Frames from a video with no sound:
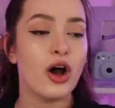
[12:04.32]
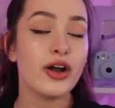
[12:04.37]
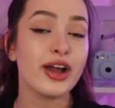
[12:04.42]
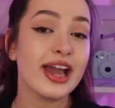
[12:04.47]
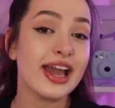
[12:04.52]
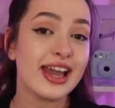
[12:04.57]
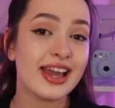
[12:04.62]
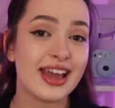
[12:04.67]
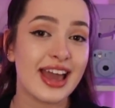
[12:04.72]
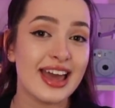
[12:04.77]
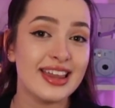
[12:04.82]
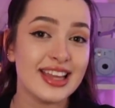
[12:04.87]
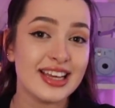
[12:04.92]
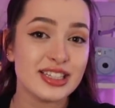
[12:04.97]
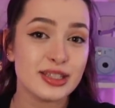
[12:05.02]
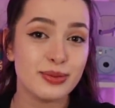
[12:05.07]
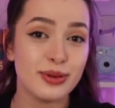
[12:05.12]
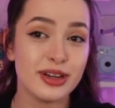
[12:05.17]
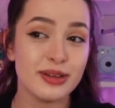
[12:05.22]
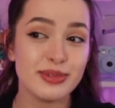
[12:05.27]
Okay, and
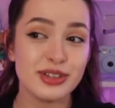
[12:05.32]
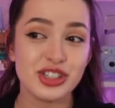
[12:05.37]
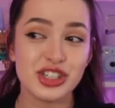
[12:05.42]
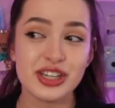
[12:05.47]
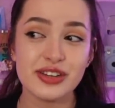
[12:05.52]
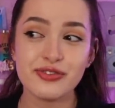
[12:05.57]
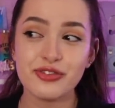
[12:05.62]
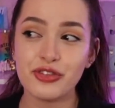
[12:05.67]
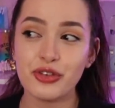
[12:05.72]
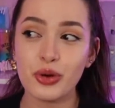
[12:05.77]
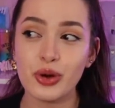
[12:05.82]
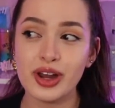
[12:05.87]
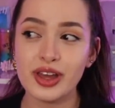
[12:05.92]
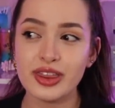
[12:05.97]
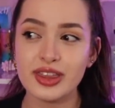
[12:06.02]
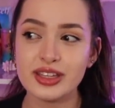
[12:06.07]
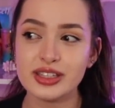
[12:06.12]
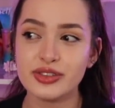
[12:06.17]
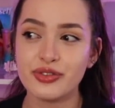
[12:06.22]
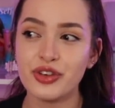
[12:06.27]
that's pretty much it for
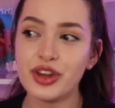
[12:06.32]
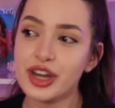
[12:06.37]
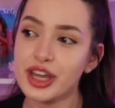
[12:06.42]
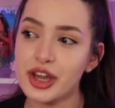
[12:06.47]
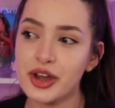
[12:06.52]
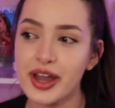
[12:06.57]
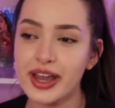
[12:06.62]
this video.